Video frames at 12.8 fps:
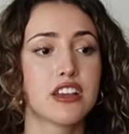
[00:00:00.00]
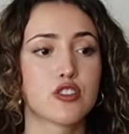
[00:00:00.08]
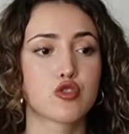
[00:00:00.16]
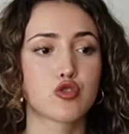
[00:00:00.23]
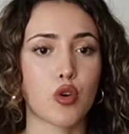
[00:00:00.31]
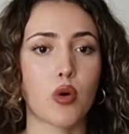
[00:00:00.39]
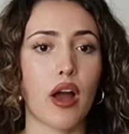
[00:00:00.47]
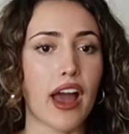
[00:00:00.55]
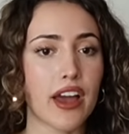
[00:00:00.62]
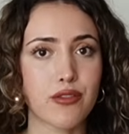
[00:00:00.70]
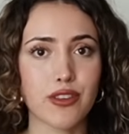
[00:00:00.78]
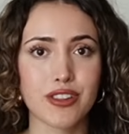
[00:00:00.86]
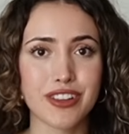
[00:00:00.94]
So
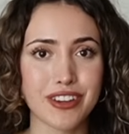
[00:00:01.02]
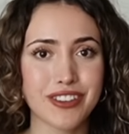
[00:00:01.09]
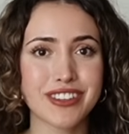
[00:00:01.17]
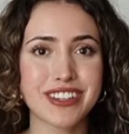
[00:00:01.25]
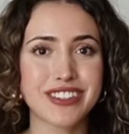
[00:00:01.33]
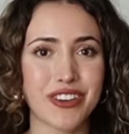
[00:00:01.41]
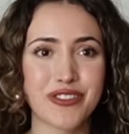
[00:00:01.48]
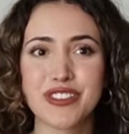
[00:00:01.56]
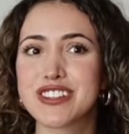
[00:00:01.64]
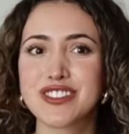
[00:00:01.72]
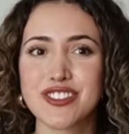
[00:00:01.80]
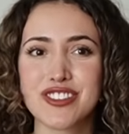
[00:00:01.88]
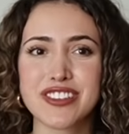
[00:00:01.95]
I've literally done
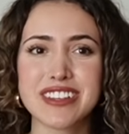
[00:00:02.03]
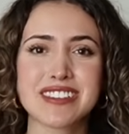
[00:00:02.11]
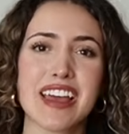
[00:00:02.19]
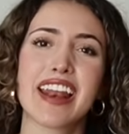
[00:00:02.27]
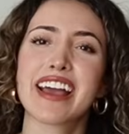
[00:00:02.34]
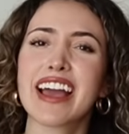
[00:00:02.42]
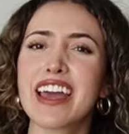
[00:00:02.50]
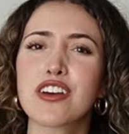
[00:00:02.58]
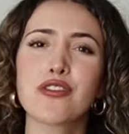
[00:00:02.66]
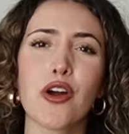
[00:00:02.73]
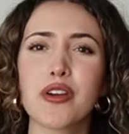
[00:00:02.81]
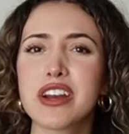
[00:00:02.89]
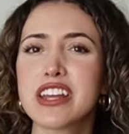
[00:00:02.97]
research on this and I kind
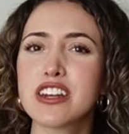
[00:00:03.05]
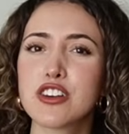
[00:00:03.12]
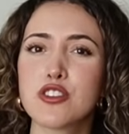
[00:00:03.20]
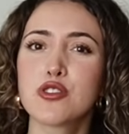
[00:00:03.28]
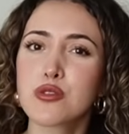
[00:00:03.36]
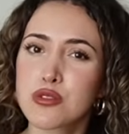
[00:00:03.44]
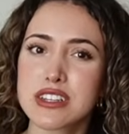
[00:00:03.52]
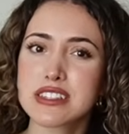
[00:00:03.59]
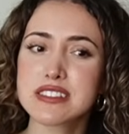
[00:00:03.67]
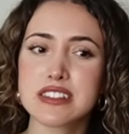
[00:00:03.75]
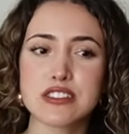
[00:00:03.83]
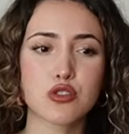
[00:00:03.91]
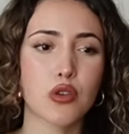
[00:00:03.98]
of already knew this
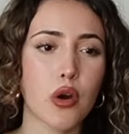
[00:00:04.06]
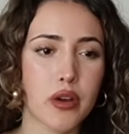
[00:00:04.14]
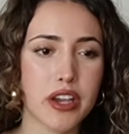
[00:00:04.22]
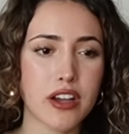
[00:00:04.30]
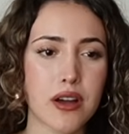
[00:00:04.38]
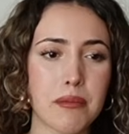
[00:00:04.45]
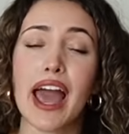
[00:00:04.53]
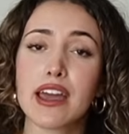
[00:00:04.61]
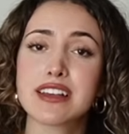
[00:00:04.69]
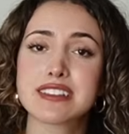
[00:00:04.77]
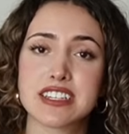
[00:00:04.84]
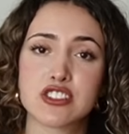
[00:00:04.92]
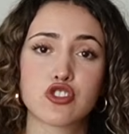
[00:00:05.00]
since growing up. I
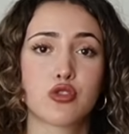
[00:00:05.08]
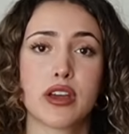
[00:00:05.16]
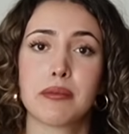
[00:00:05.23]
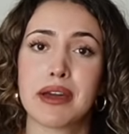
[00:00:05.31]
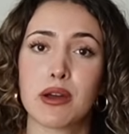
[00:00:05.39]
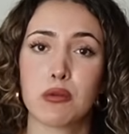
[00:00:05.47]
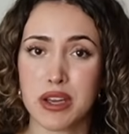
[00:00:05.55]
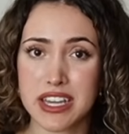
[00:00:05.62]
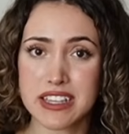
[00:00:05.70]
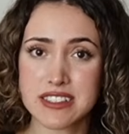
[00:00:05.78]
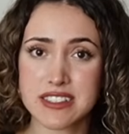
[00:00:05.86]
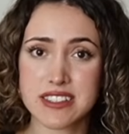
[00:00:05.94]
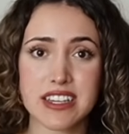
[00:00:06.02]
accentuate my
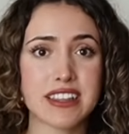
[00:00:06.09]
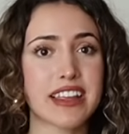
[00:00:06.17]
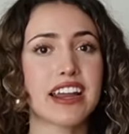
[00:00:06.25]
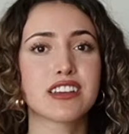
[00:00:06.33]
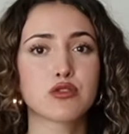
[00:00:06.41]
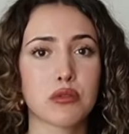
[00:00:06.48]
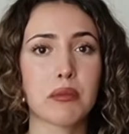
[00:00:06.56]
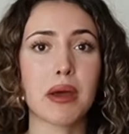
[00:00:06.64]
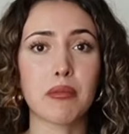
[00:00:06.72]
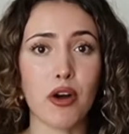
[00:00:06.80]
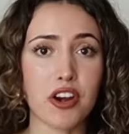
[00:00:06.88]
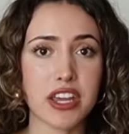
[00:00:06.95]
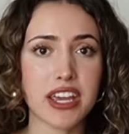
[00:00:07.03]
waist. That is when my
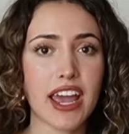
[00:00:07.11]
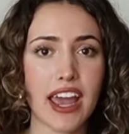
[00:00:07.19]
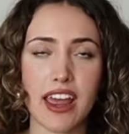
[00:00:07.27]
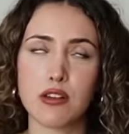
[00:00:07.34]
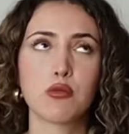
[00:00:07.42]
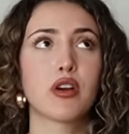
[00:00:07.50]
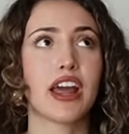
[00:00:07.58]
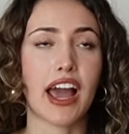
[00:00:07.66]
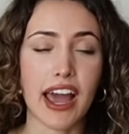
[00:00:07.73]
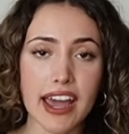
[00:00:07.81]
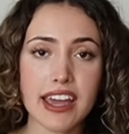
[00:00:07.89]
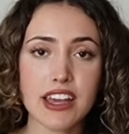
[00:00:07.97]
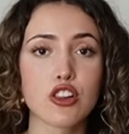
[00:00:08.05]
body and when
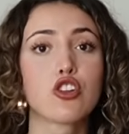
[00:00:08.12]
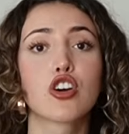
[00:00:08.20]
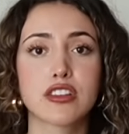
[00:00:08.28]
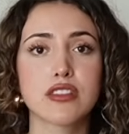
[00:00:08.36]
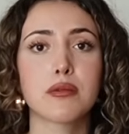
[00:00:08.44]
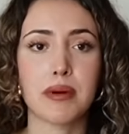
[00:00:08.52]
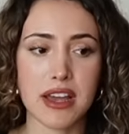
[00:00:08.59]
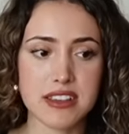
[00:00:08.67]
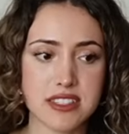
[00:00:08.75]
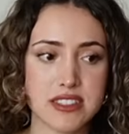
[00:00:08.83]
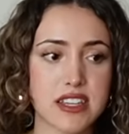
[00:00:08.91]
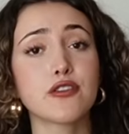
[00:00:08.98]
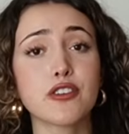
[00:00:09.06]
I look the
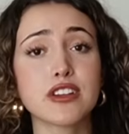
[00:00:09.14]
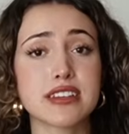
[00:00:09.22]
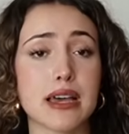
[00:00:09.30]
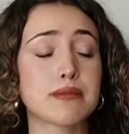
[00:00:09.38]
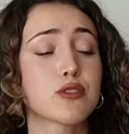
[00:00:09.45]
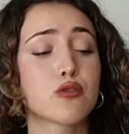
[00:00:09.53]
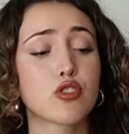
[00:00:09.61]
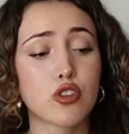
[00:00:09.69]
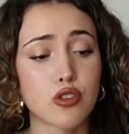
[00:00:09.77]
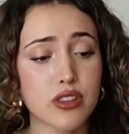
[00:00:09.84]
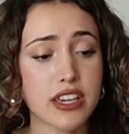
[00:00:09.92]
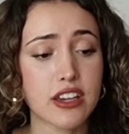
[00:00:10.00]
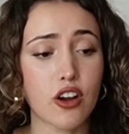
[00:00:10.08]
best. Different types of
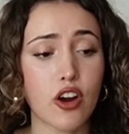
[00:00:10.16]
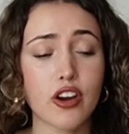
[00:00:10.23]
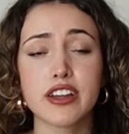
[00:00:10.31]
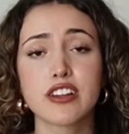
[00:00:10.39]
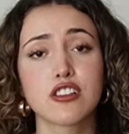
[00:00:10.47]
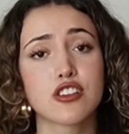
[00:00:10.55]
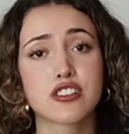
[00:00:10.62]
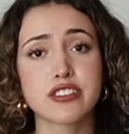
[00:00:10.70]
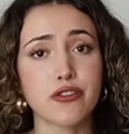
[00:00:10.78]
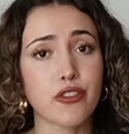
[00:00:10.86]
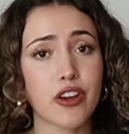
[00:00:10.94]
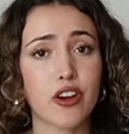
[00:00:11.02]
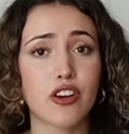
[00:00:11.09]
clothing are gonna look
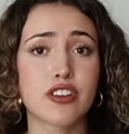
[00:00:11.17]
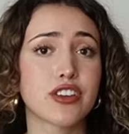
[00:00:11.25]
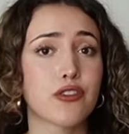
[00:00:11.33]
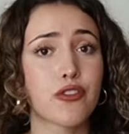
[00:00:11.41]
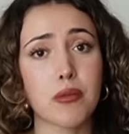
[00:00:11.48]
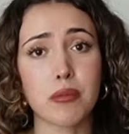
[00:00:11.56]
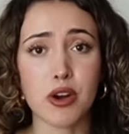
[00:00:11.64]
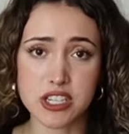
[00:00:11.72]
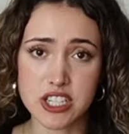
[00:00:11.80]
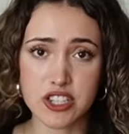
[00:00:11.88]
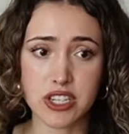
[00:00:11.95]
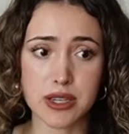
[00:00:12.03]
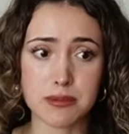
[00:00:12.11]
different on different body
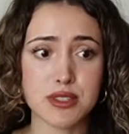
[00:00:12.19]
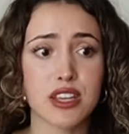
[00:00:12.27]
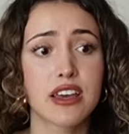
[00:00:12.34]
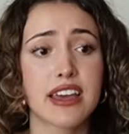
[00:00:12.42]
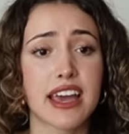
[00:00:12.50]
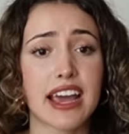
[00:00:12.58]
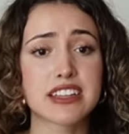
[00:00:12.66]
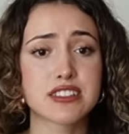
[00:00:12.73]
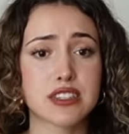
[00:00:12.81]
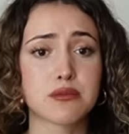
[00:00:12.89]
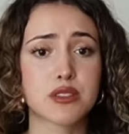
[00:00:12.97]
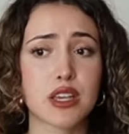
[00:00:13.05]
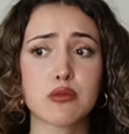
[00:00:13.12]
shapes. And
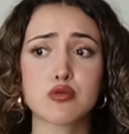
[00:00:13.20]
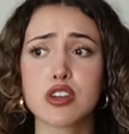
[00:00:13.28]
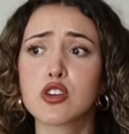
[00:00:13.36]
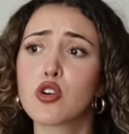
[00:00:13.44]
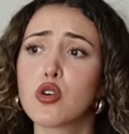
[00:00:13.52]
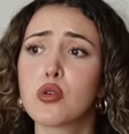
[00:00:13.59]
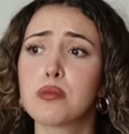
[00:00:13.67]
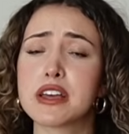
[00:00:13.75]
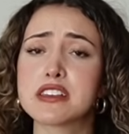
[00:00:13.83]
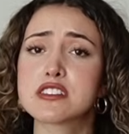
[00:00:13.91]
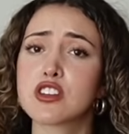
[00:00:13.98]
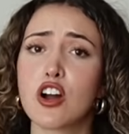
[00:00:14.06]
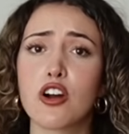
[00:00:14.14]
sometimes we go
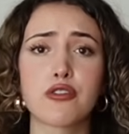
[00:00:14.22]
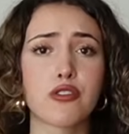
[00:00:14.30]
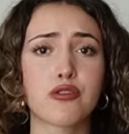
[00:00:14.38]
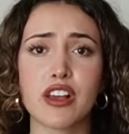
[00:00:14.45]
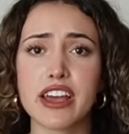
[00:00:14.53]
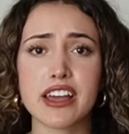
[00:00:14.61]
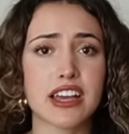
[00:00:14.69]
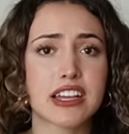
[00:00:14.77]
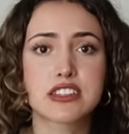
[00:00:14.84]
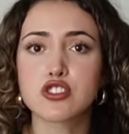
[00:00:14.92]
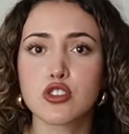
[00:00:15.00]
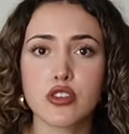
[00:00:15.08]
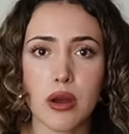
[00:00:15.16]
based off of like
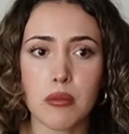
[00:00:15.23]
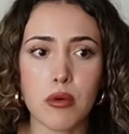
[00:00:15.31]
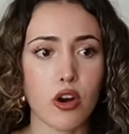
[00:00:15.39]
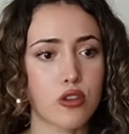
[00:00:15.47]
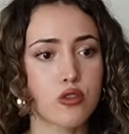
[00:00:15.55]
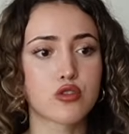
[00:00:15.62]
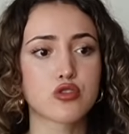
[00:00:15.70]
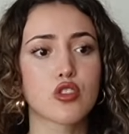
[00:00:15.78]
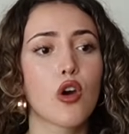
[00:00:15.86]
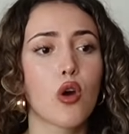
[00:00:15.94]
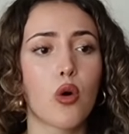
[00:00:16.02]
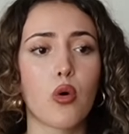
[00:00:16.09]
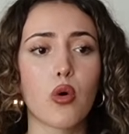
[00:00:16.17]
Instagram models
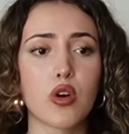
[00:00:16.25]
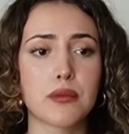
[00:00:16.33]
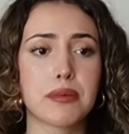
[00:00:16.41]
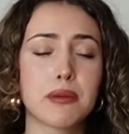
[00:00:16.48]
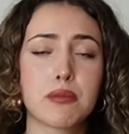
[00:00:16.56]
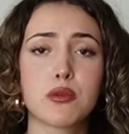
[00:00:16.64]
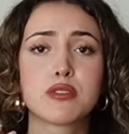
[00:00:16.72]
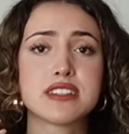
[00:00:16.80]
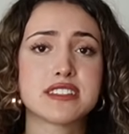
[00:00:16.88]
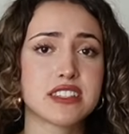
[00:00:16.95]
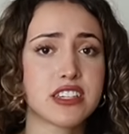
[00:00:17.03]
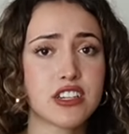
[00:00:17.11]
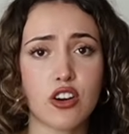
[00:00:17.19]
or people we
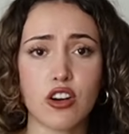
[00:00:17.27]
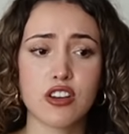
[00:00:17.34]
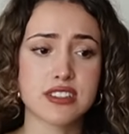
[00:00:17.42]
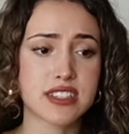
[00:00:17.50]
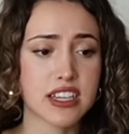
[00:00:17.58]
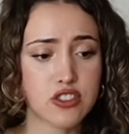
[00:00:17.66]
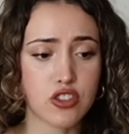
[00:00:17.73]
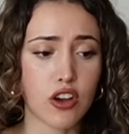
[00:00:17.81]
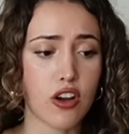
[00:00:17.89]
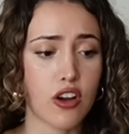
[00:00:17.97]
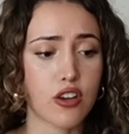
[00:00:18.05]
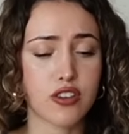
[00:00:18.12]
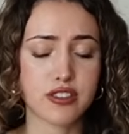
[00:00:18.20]
see on
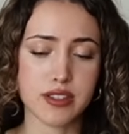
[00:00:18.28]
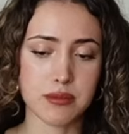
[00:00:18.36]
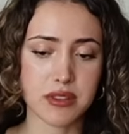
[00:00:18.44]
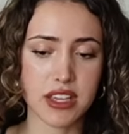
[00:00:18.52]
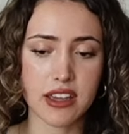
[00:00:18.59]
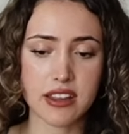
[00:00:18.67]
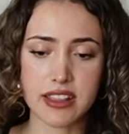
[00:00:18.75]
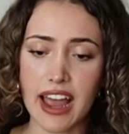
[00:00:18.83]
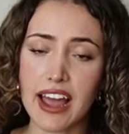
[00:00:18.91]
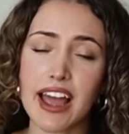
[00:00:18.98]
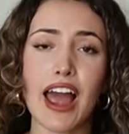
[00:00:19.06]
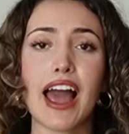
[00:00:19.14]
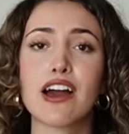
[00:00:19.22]
TikTok or something
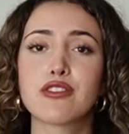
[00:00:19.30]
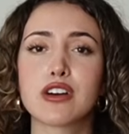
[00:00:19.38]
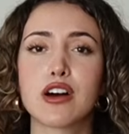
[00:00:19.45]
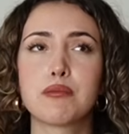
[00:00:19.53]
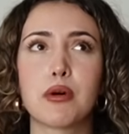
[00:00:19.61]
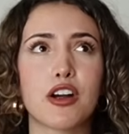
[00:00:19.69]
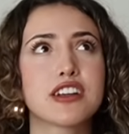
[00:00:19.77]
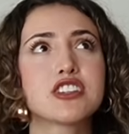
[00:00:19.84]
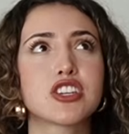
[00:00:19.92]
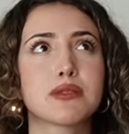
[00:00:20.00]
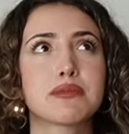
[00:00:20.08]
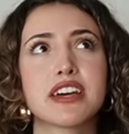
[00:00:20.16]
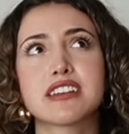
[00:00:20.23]
that have a body
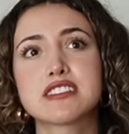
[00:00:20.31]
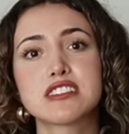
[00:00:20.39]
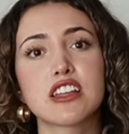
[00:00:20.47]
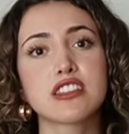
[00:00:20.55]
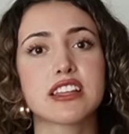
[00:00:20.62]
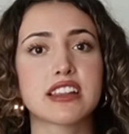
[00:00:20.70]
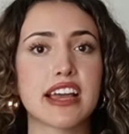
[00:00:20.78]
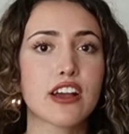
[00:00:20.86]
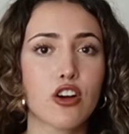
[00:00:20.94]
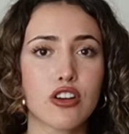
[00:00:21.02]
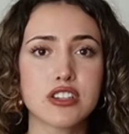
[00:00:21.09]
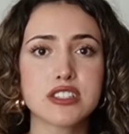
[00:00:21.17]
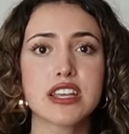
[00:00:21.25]
shape that is nothing like
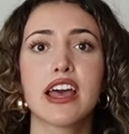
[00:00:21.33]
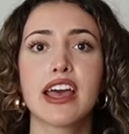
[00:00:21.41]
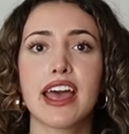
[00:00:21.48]
ours.